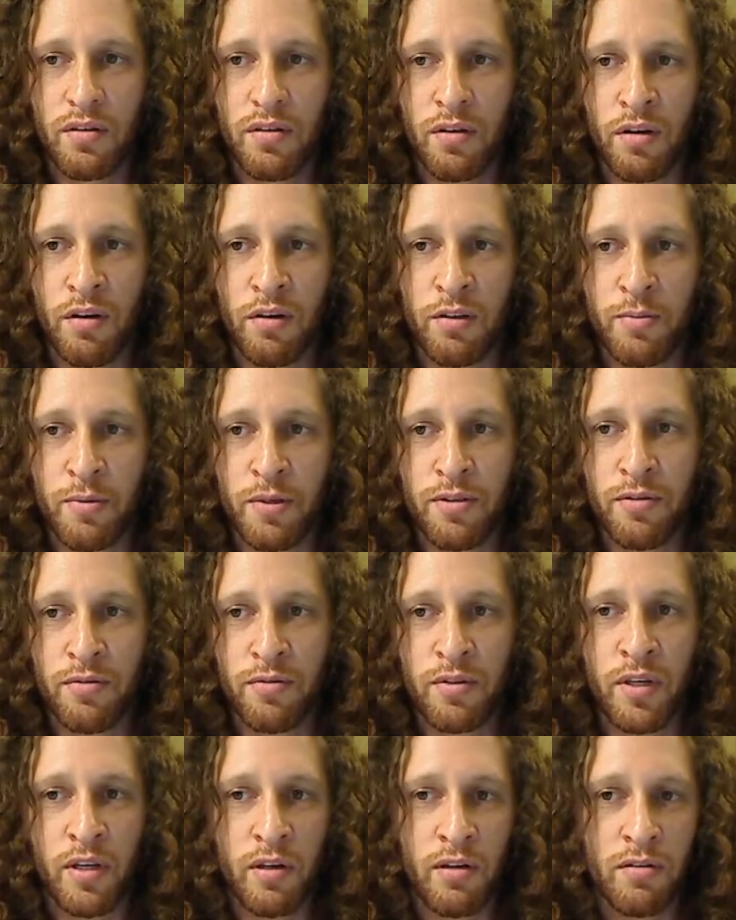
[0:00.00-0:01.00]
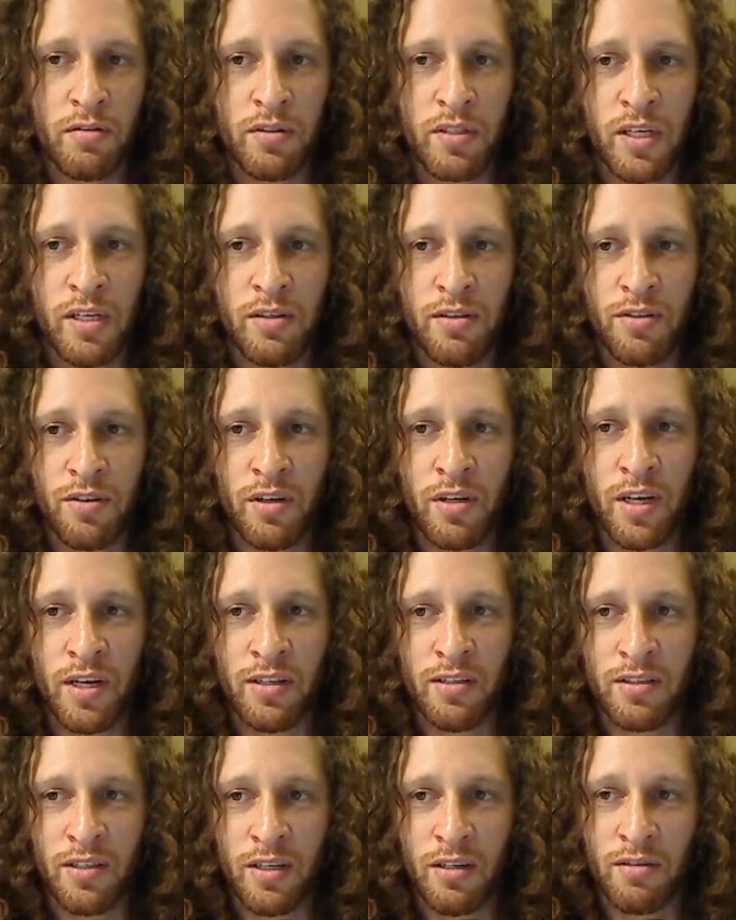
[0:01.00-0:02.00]
The hospital settles down to
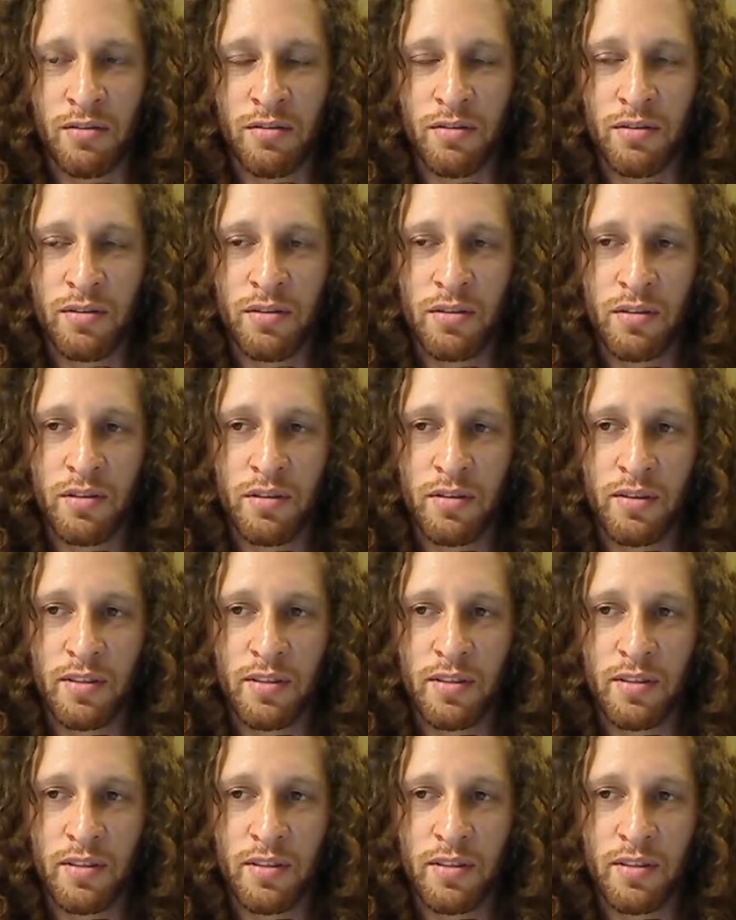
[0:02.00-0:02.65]
night sounds,